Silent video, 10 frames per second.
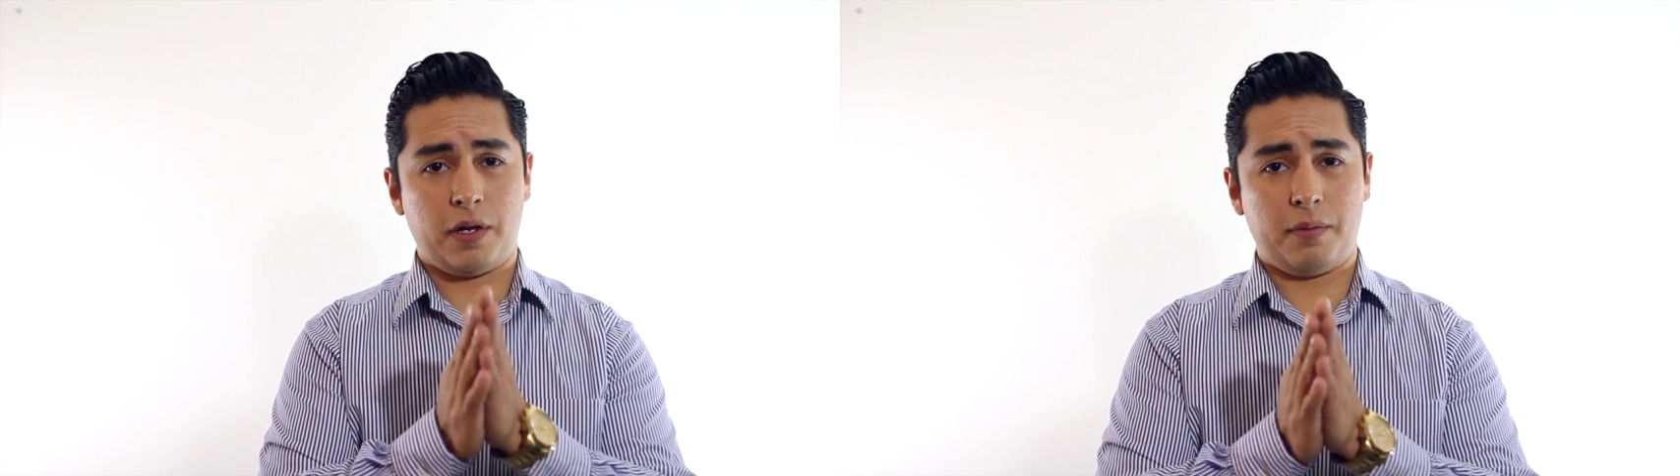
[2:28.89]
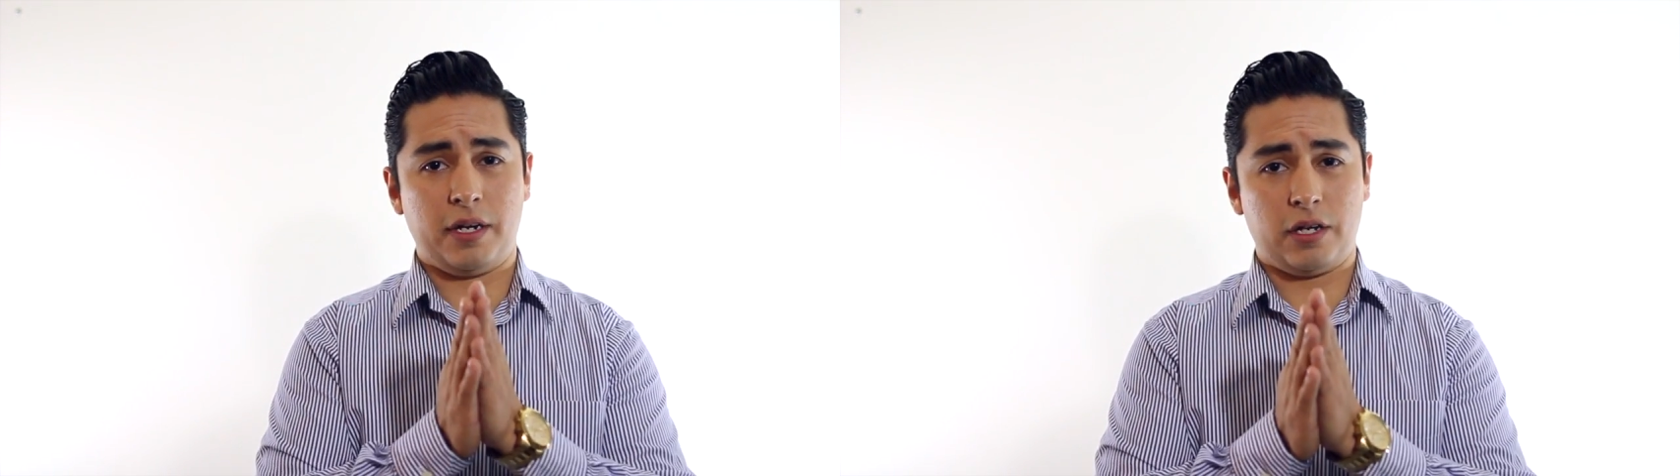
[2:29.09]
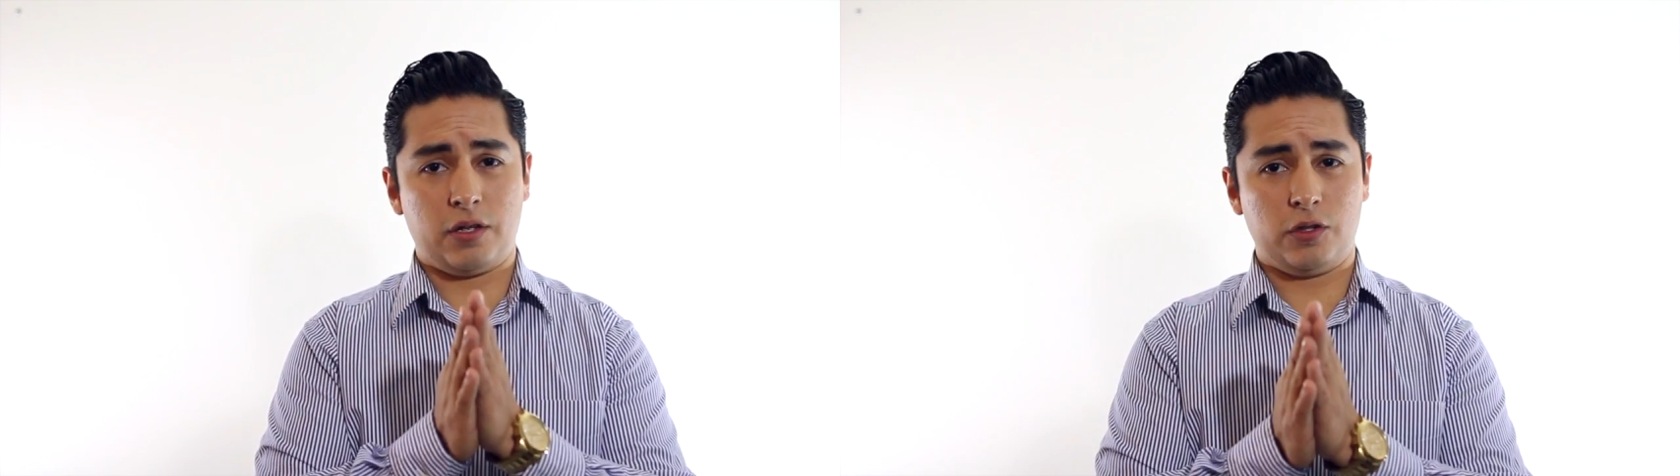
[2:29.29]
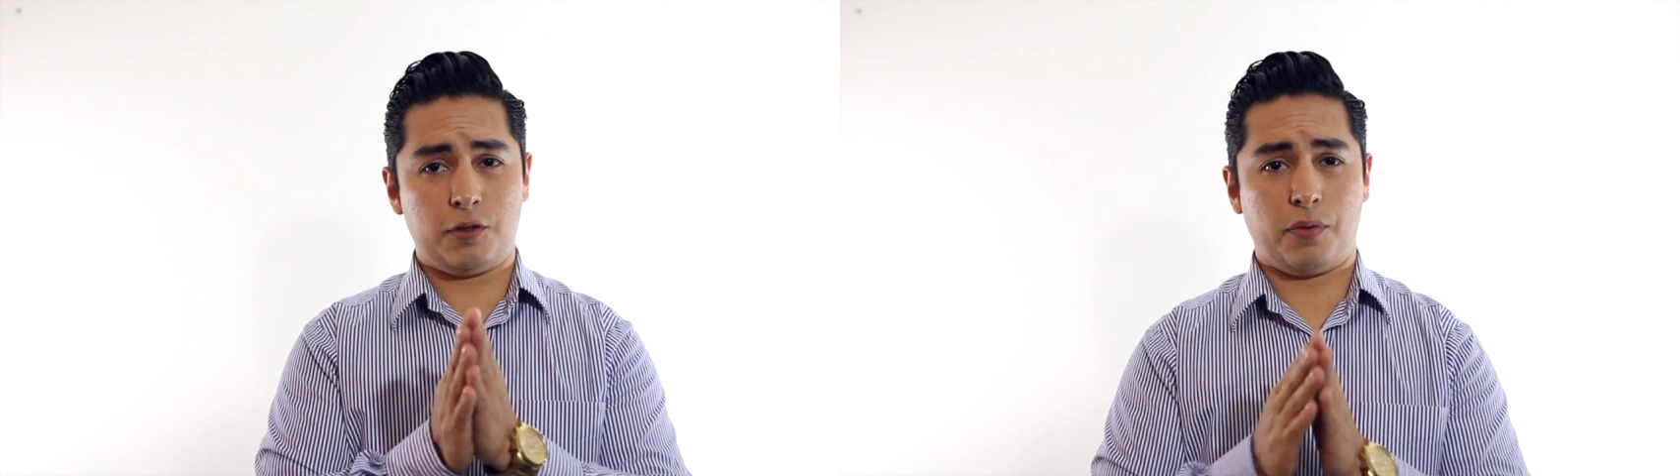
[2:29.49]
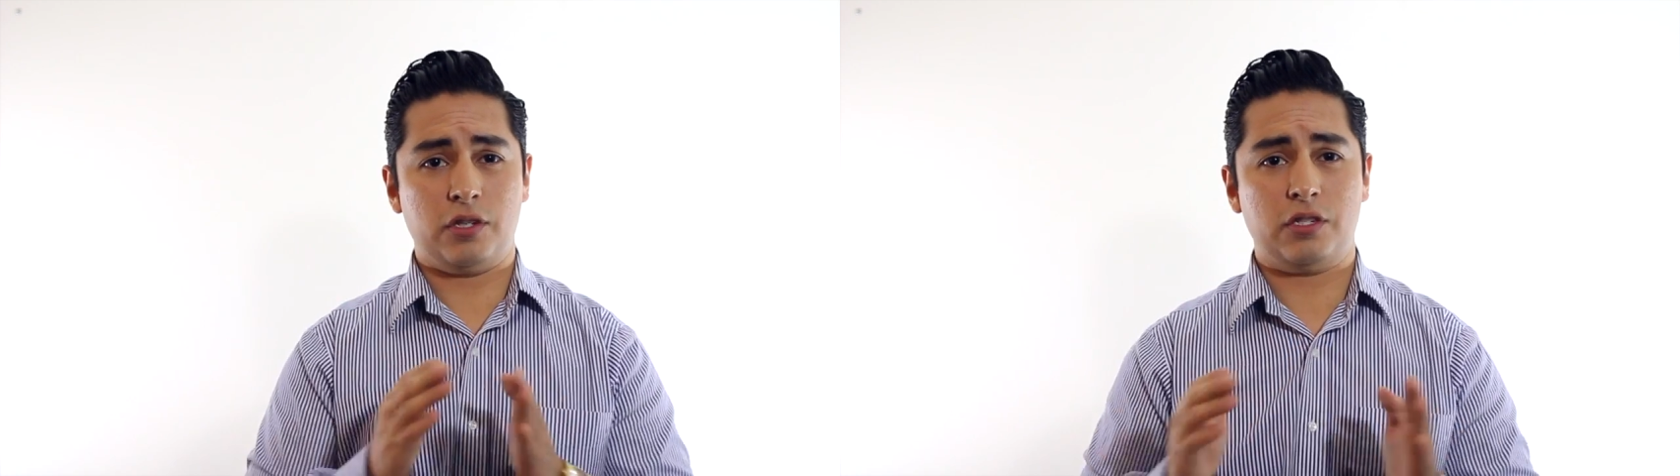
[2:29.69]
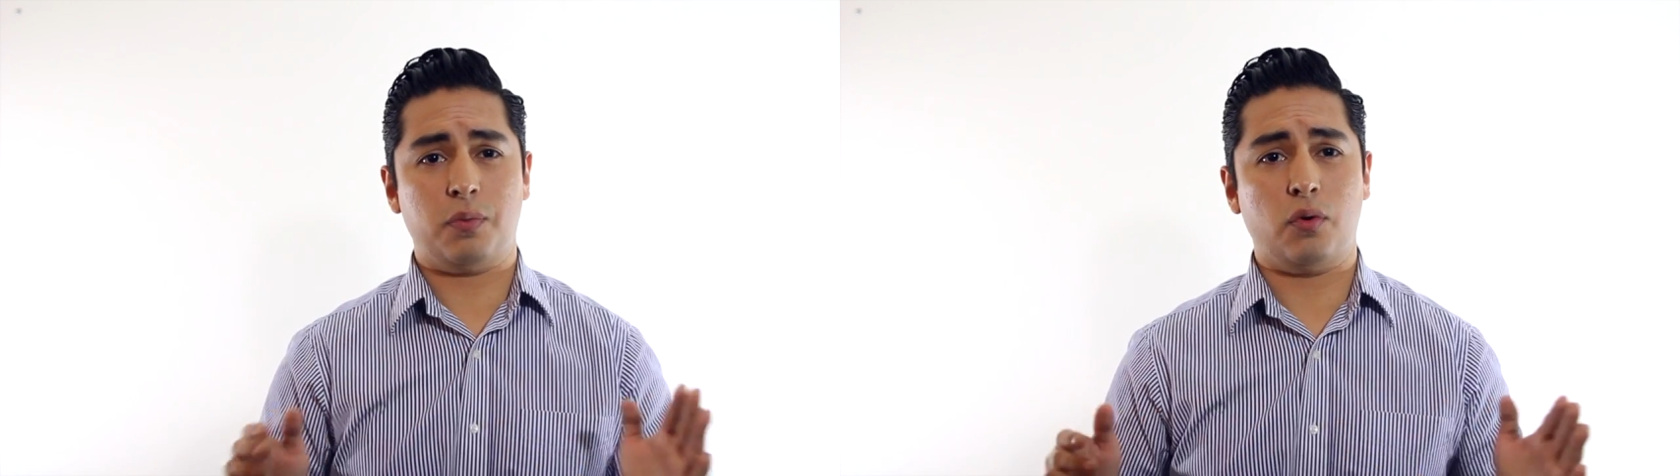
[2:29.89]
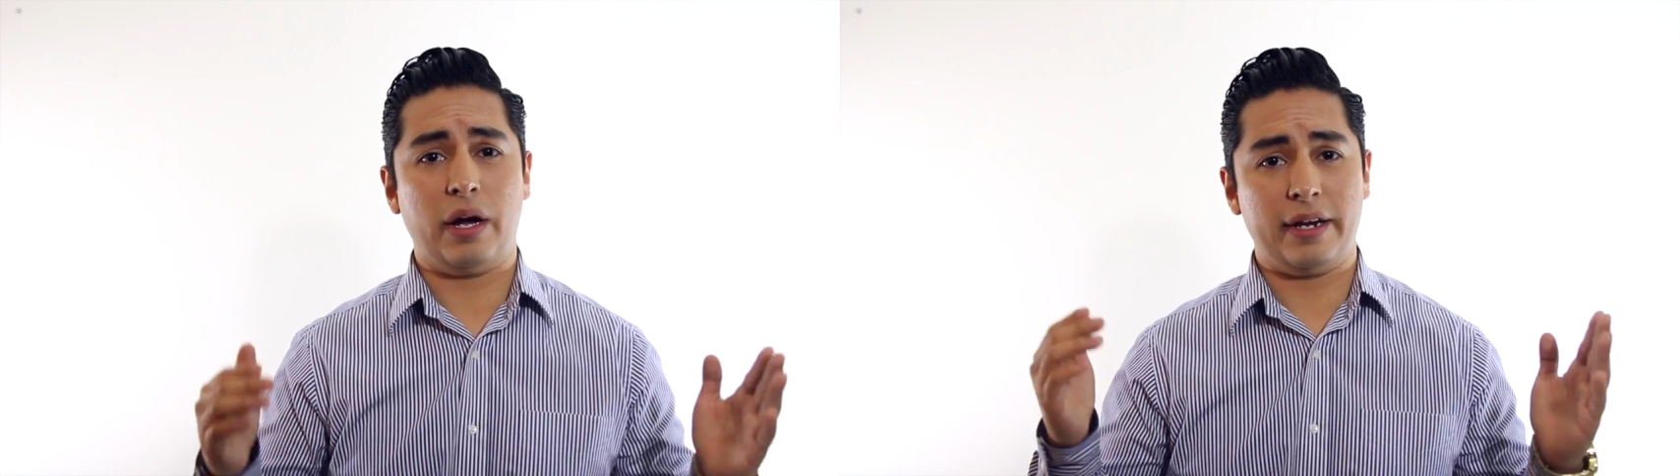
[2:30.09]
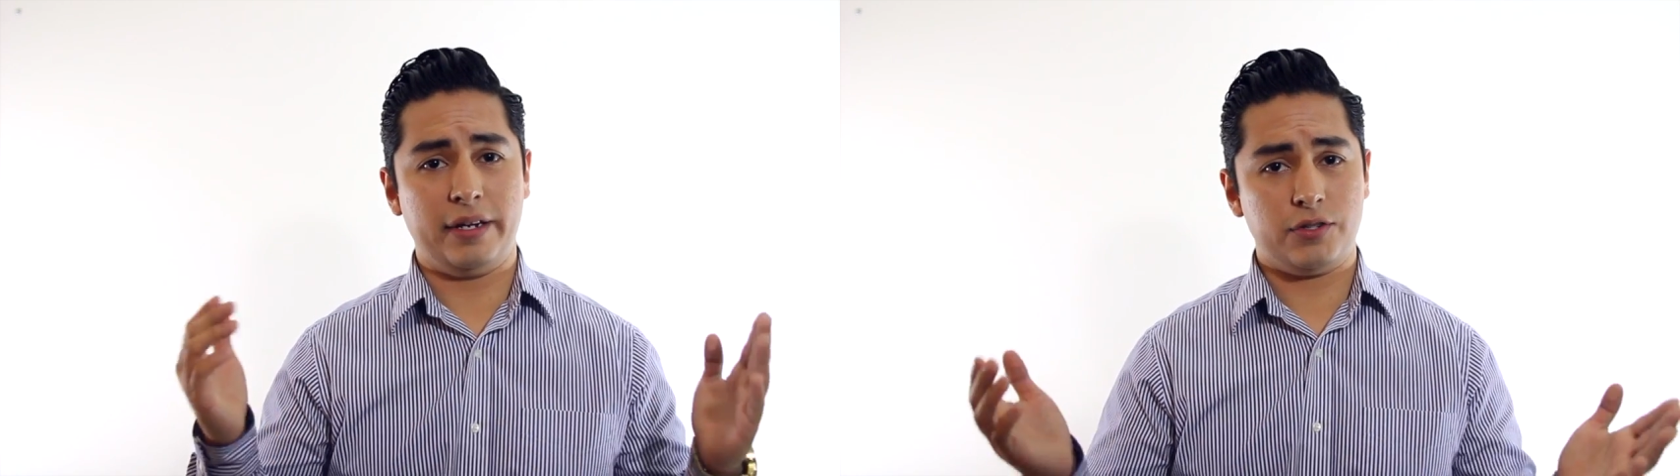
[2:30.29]
payment includes principal
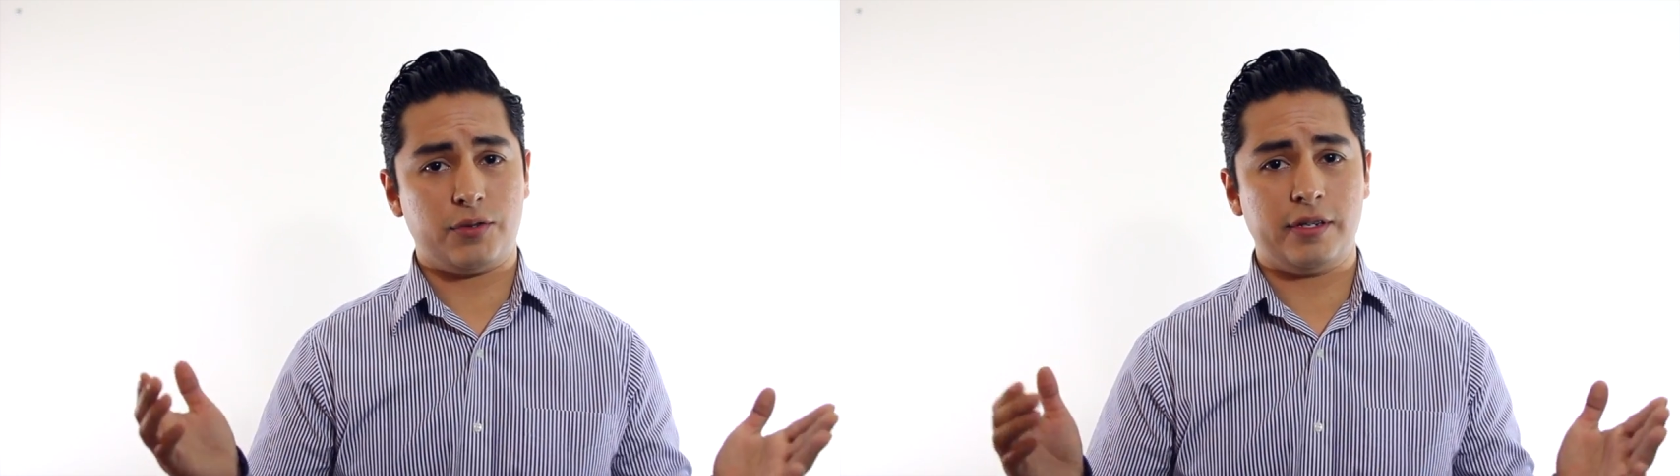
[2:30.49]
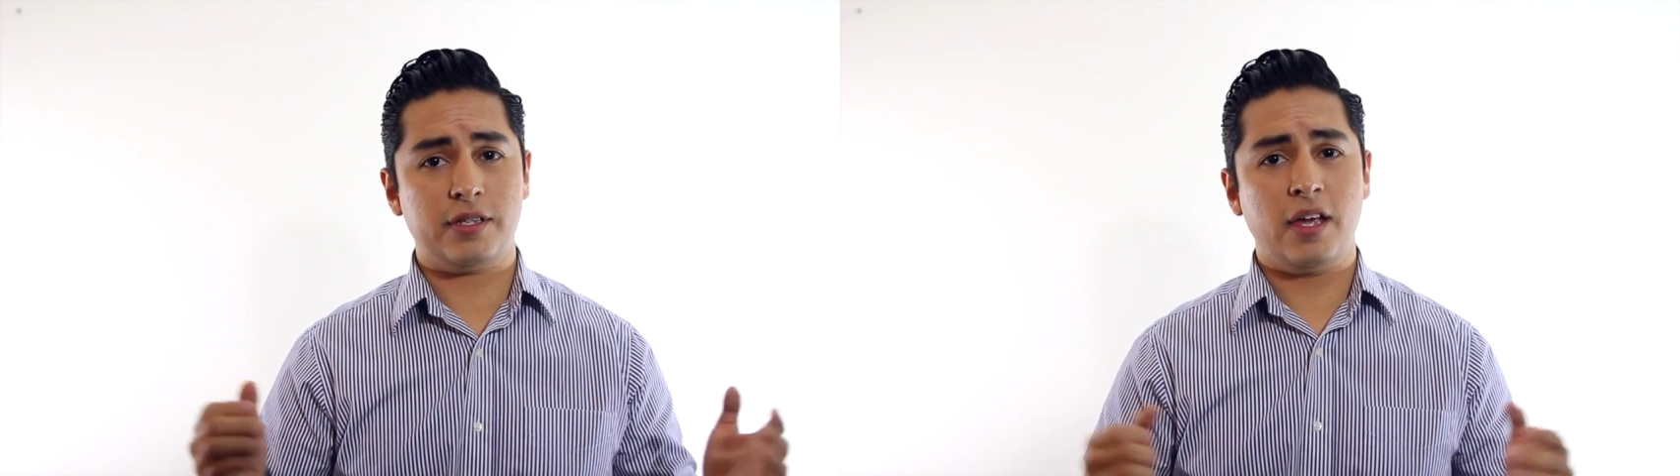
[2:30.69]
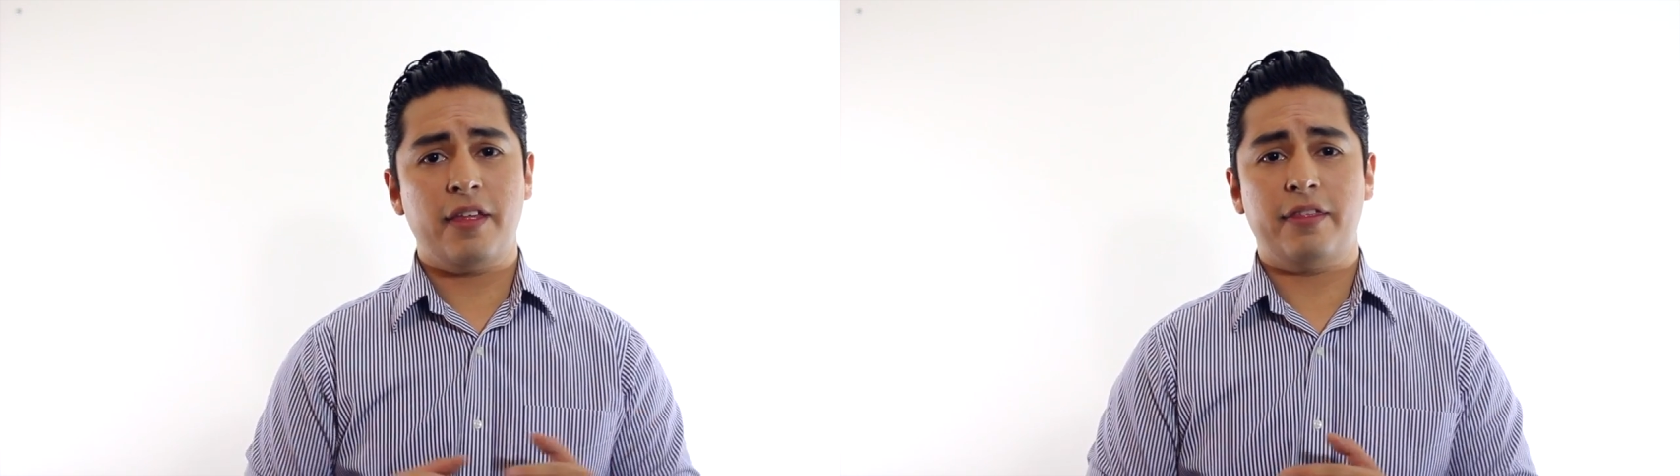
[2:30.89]
and interest,